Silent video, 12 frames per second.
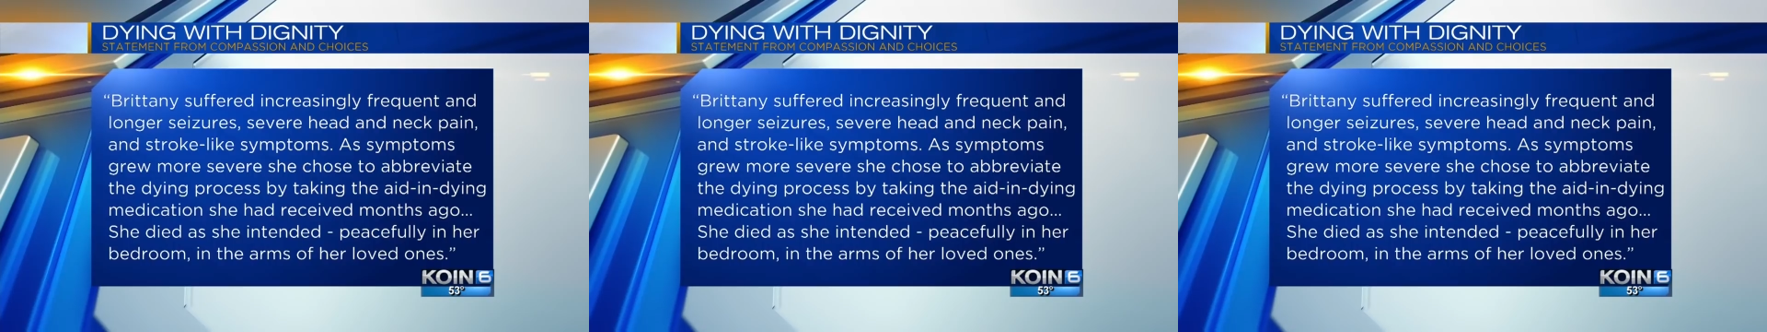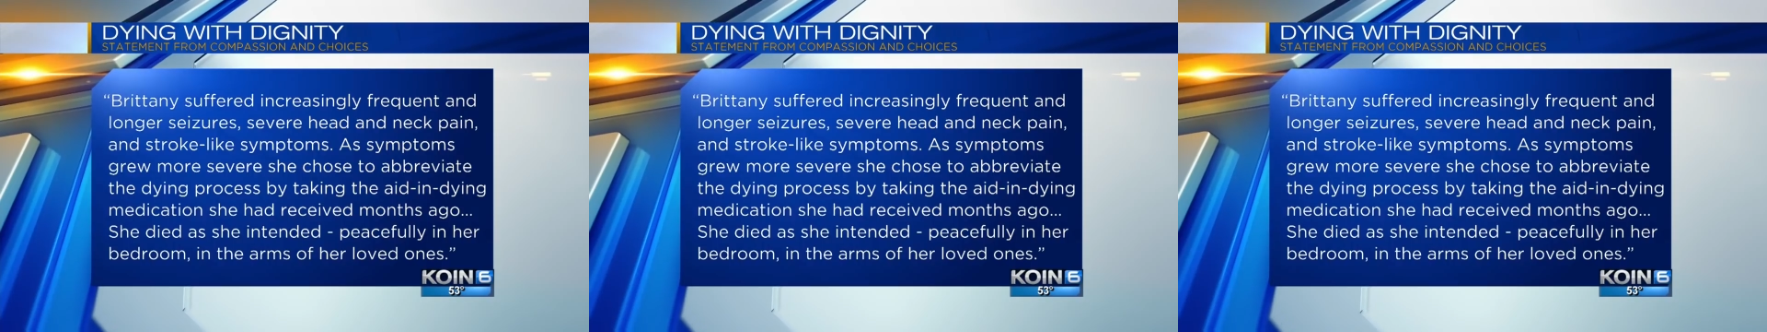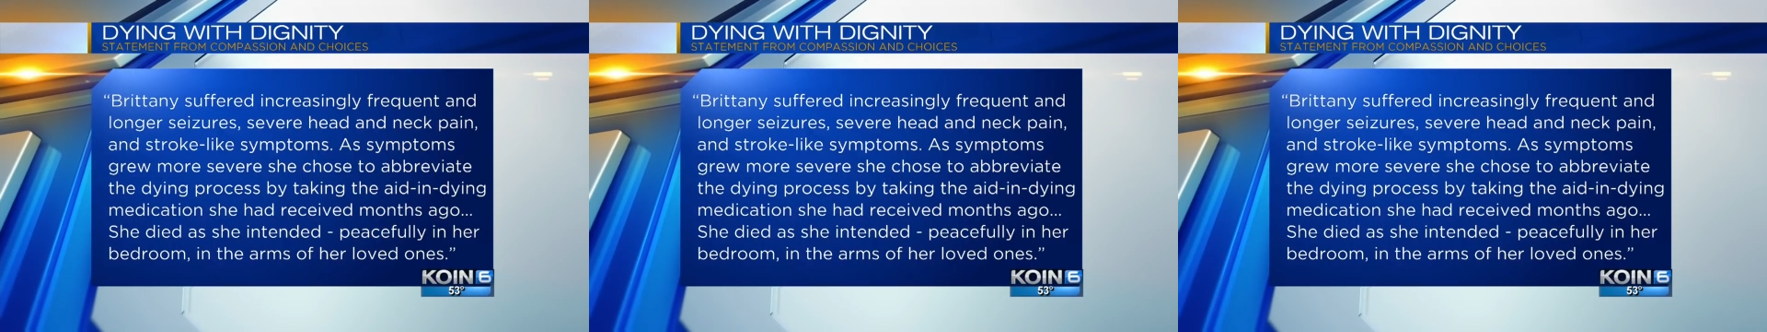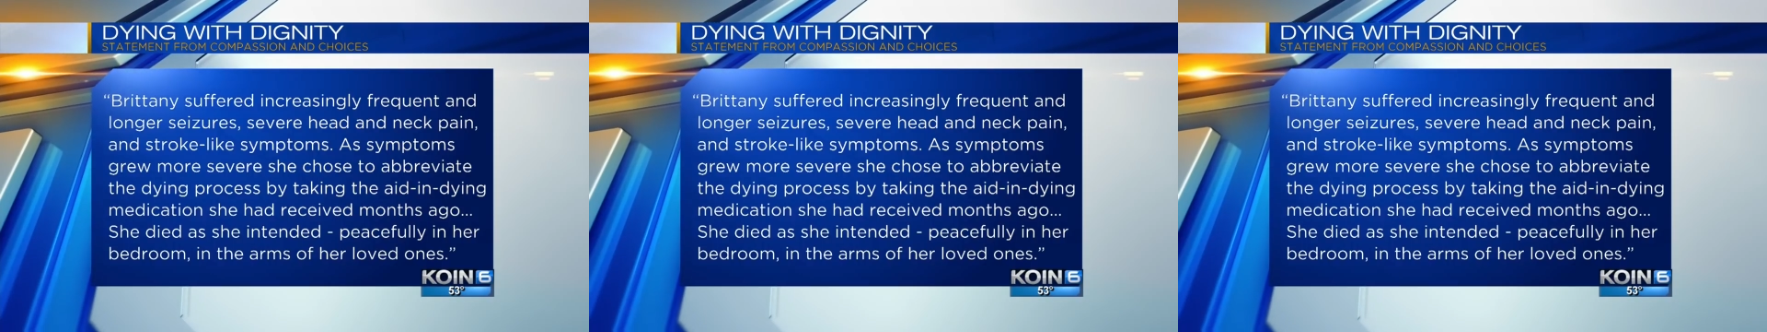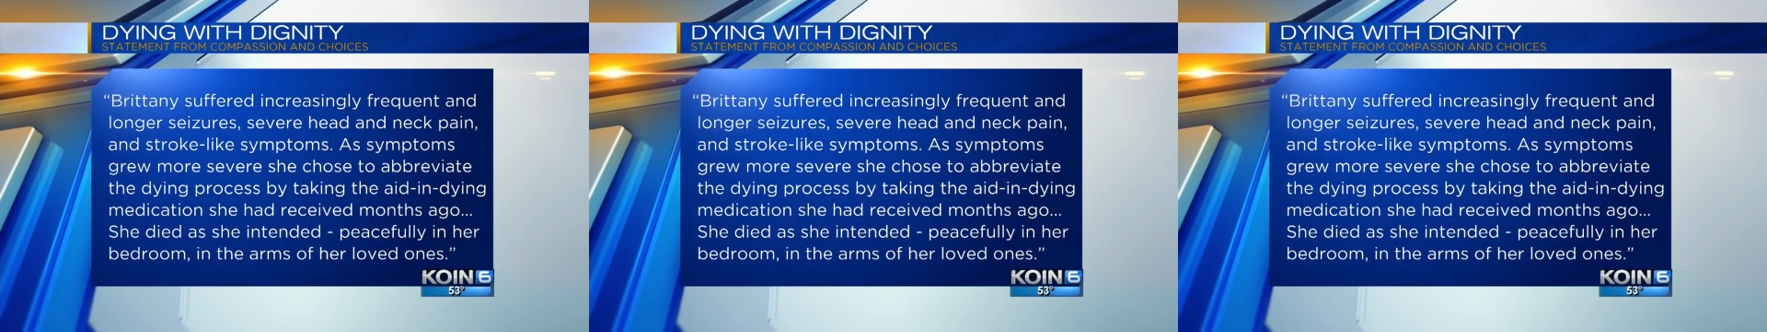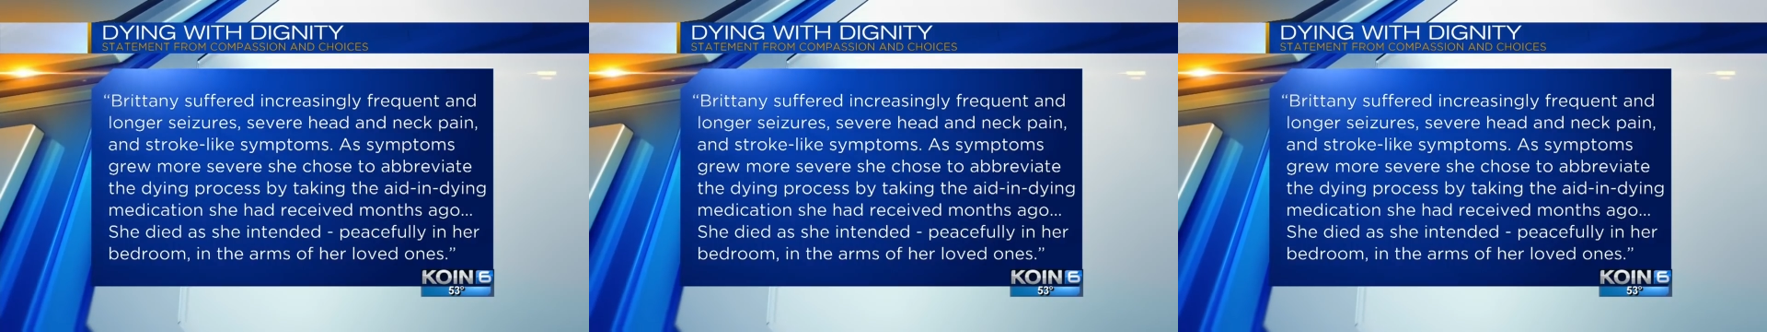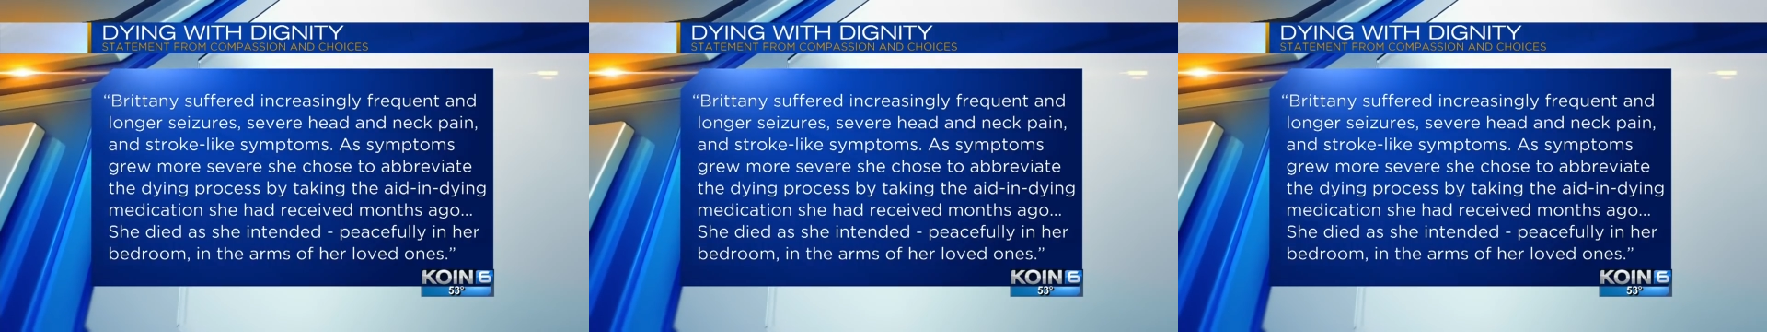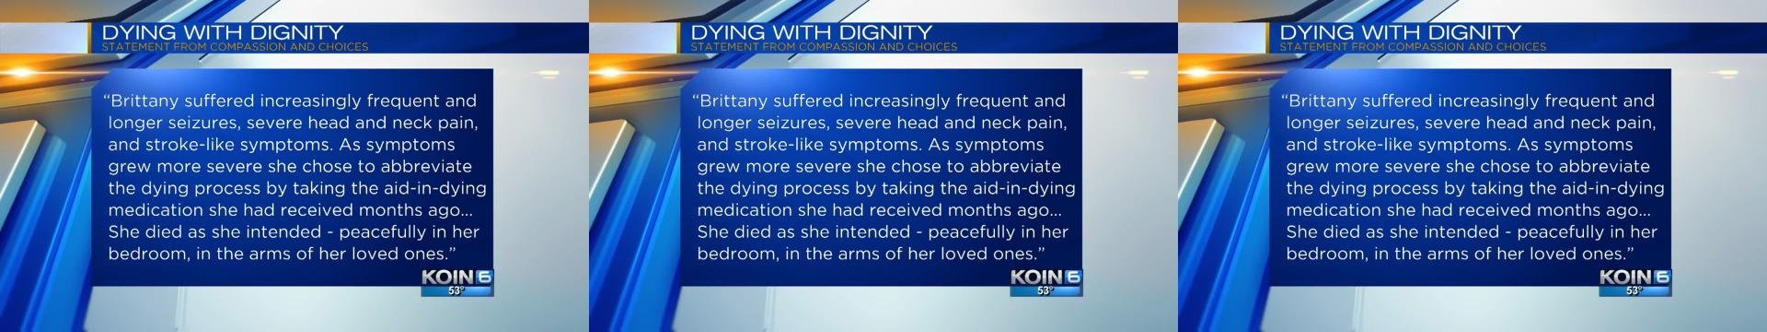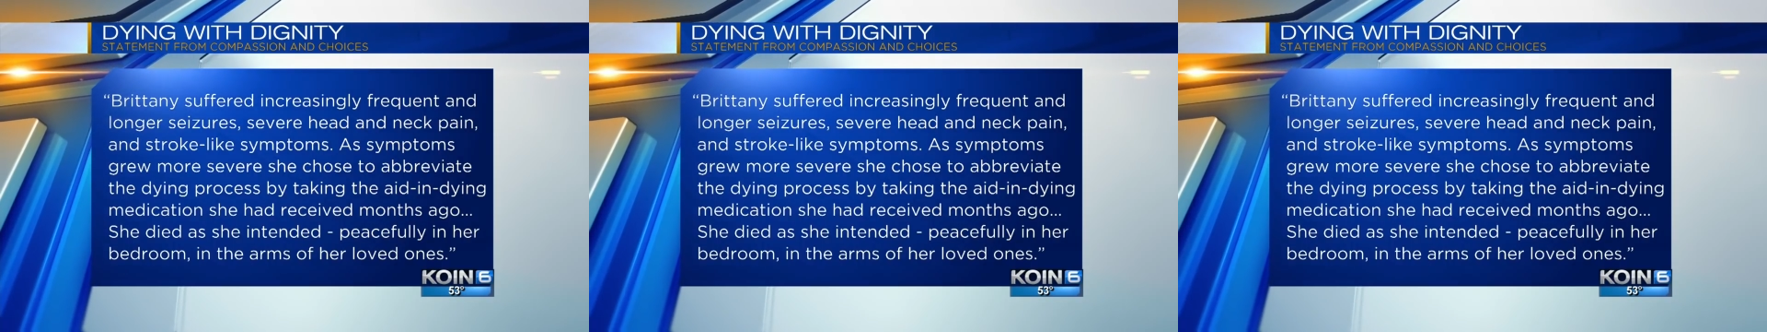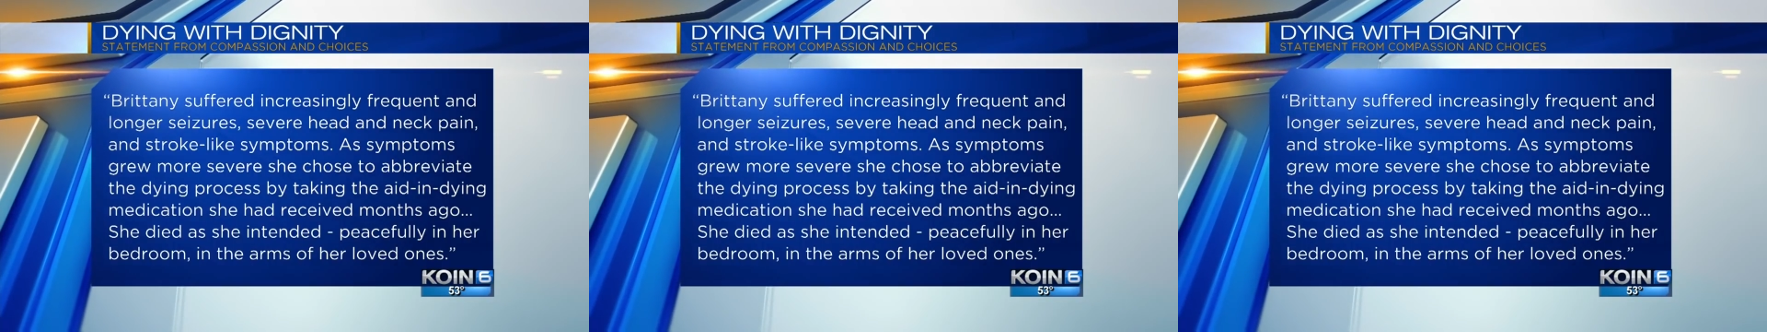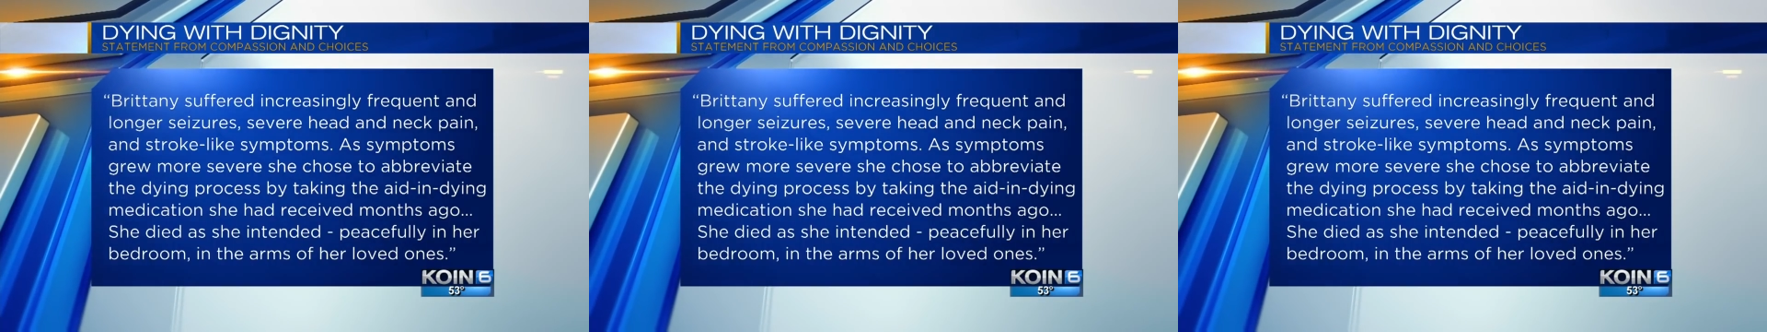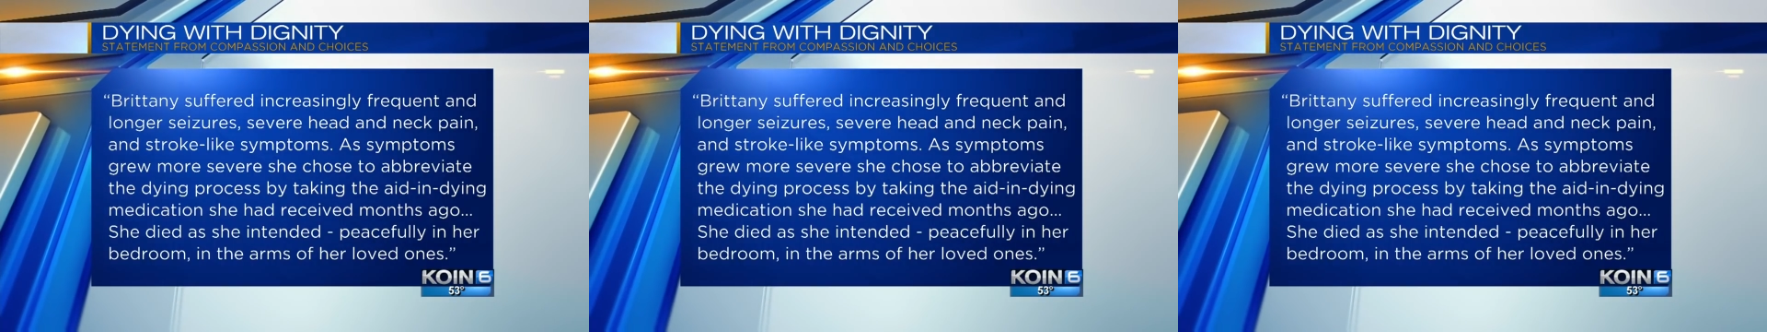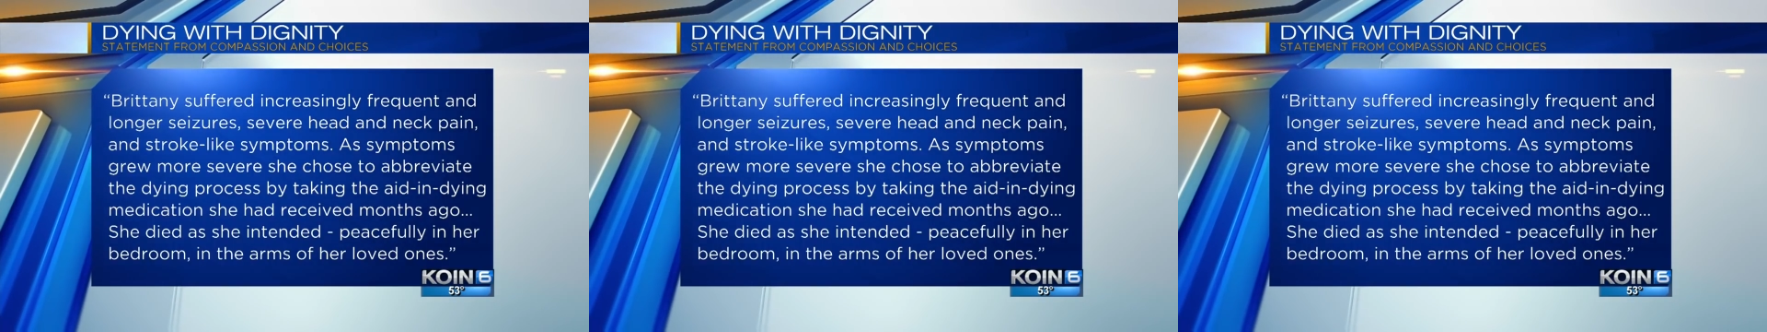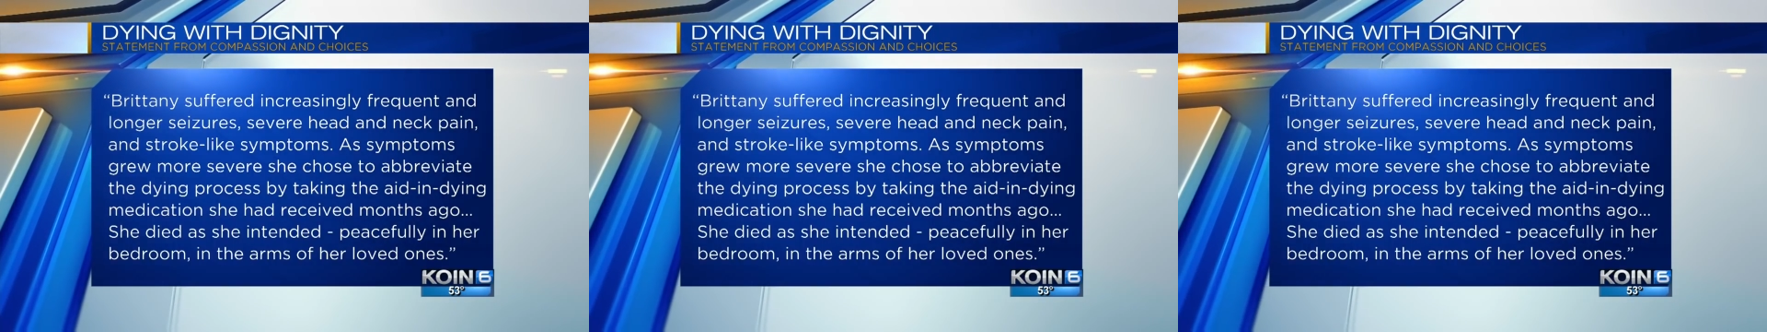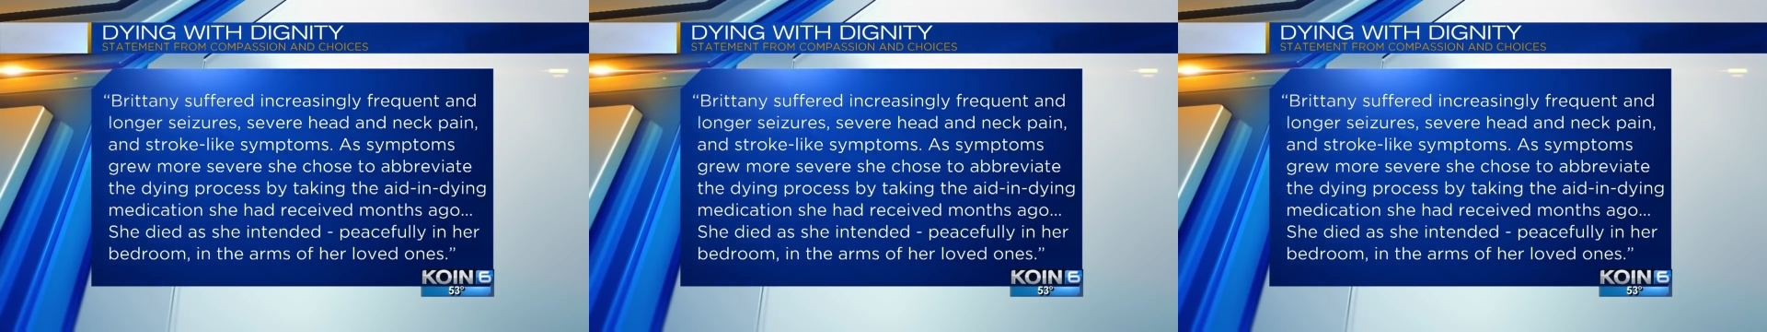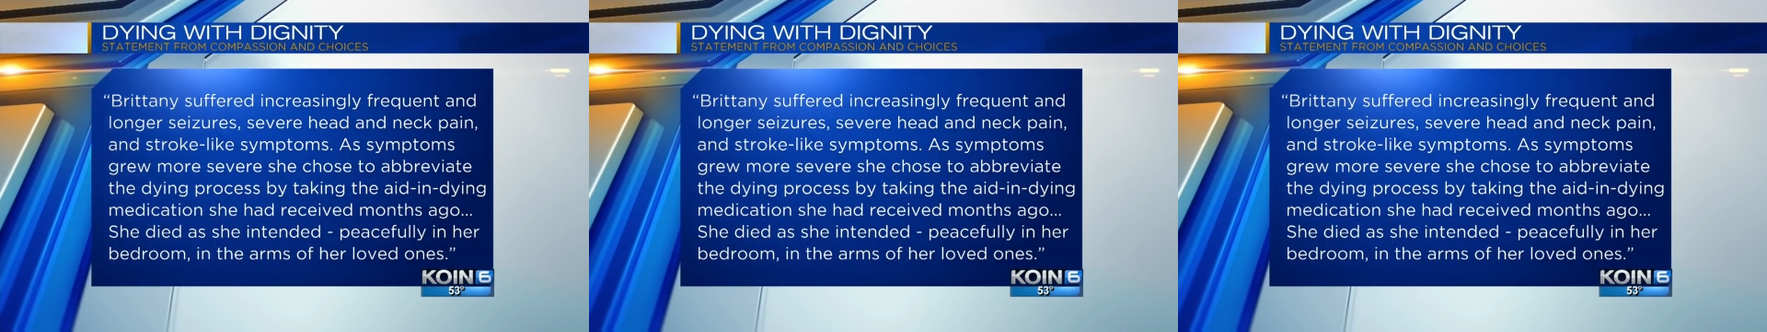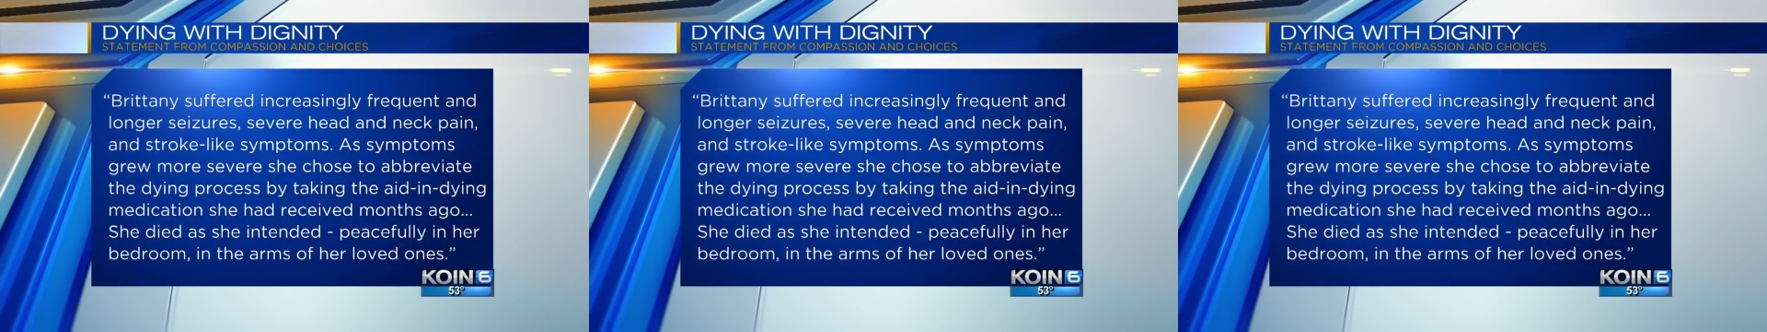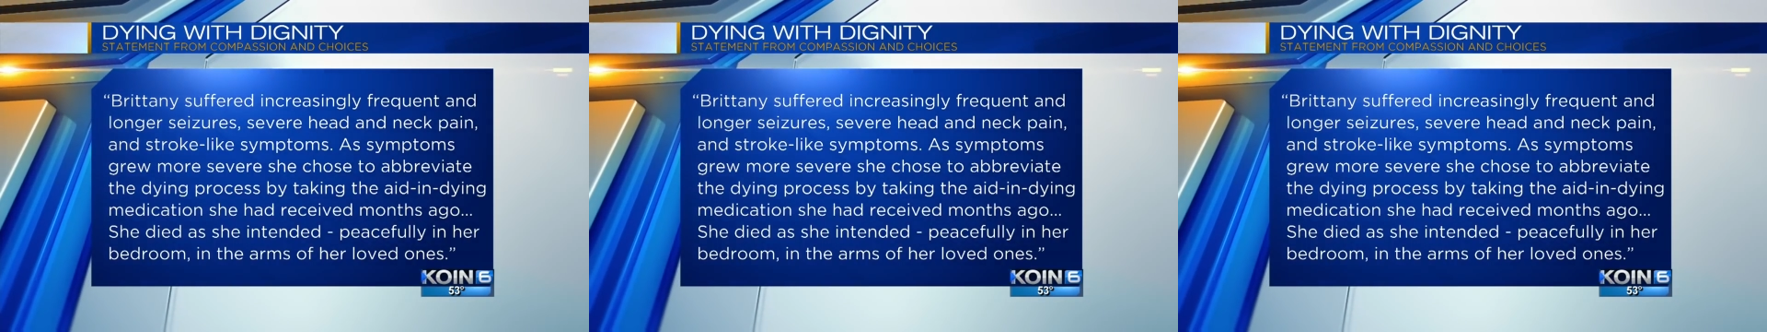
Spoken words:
Nobody's mouth can be seen.